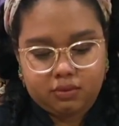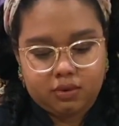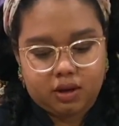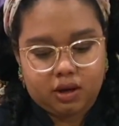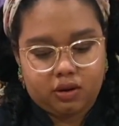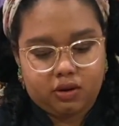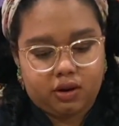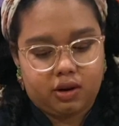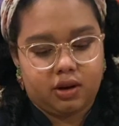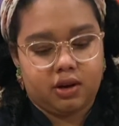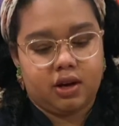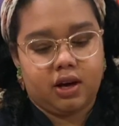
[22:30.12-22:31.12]
And you're
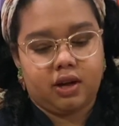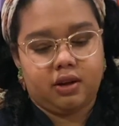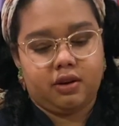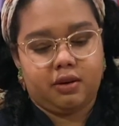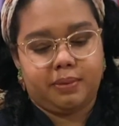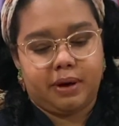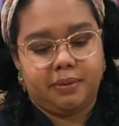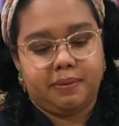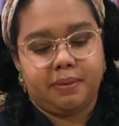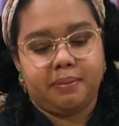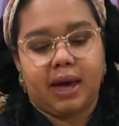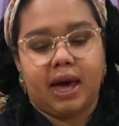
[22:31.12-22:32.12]
gonna cut your
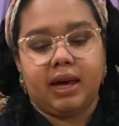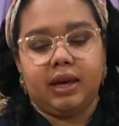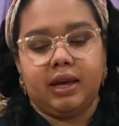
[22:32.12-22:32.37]
piping bag.